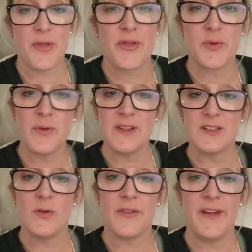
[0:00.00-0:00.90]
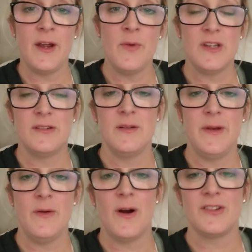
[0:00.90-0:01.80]
through this whole thing we should
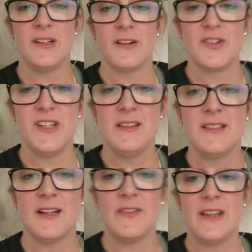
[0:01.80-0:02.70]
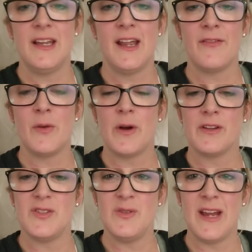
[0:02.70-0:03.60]
be washing our sheets and everything every 1
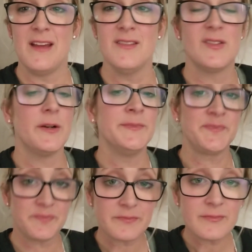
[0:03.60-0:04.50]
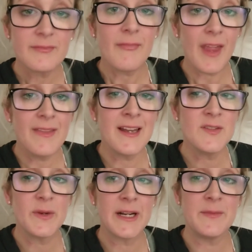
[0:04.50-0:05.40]
to 2 days, so that is
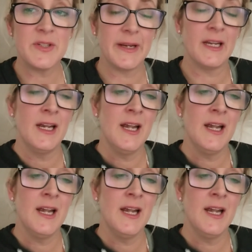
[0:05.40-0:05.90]
what I'm doing.